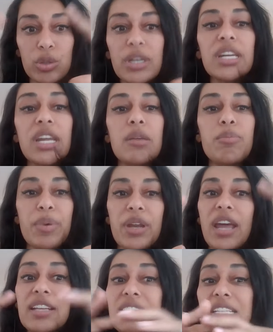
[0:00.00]
treated,
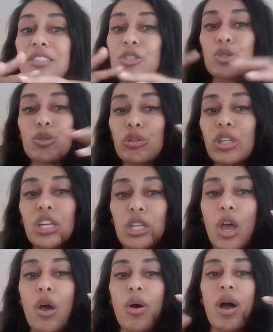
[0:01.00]
but I didn't
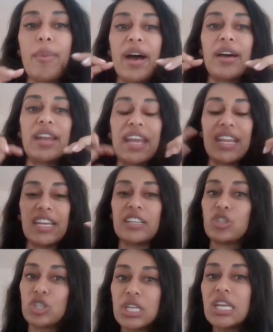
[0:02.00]
truly know about
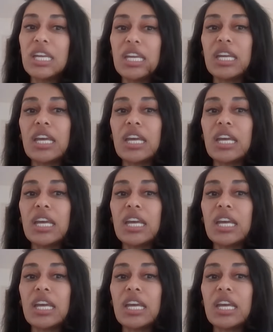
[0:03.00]
ADHD,